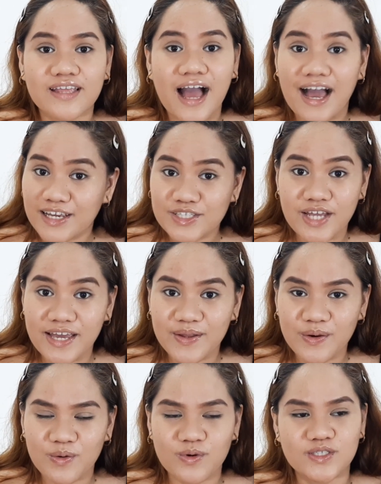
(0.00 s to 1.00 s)

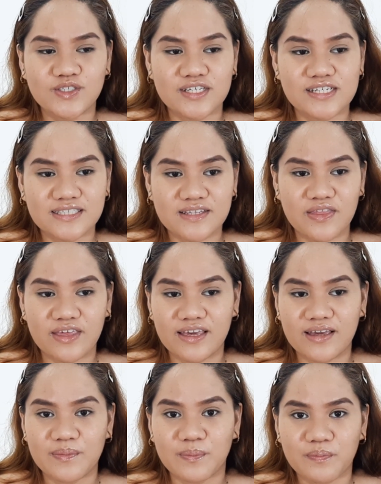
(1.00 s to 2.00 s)
eyeshadow, which is
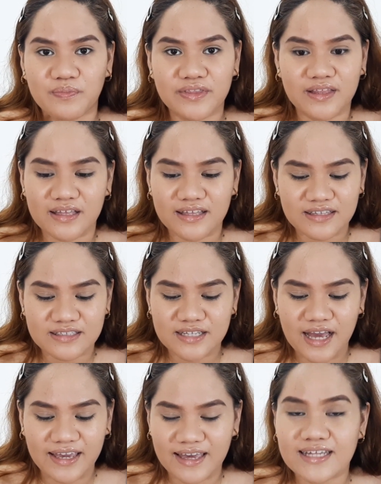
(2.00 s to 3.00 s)

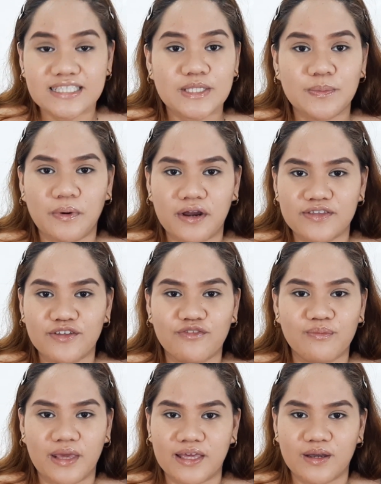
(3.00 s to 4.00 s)
I guess the part of
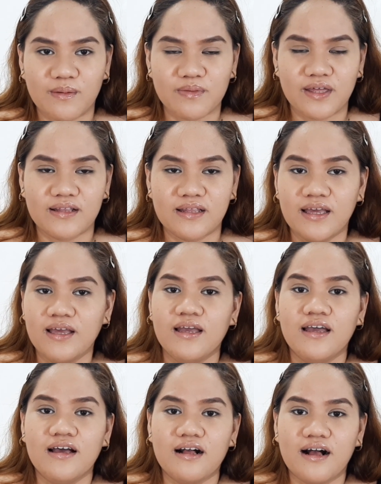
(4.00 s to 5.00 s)
makeup that
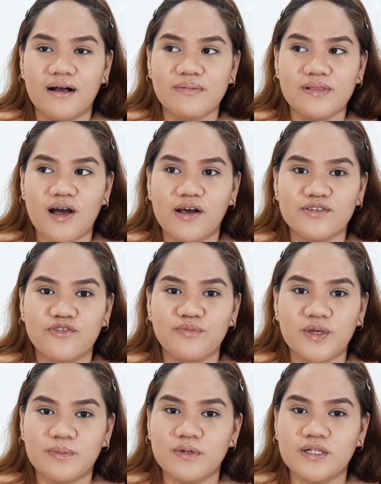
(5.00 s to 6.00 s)
a lot of
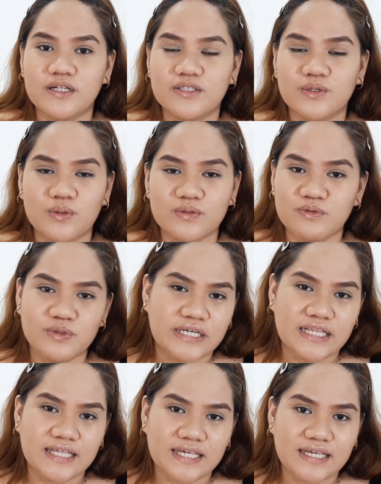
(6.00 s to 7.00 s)
people don't
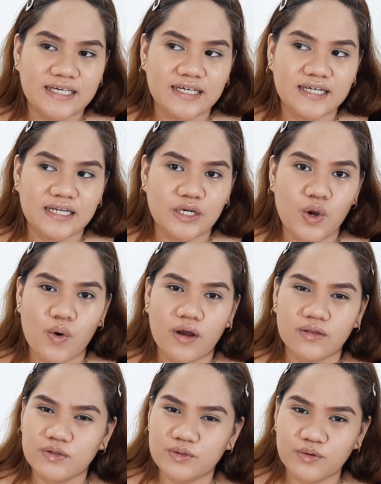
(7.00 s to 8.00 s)
really know how
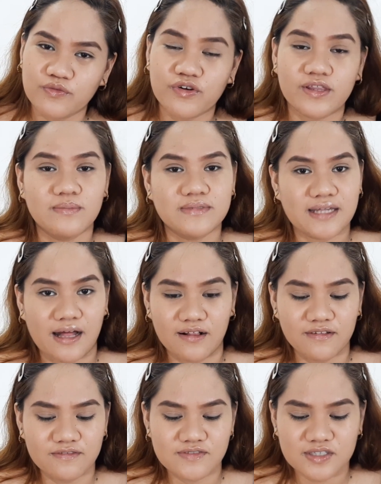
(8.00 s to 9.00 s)
to do for
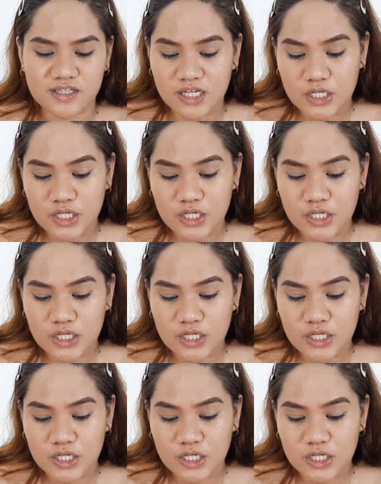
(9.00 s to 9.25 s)
themselves.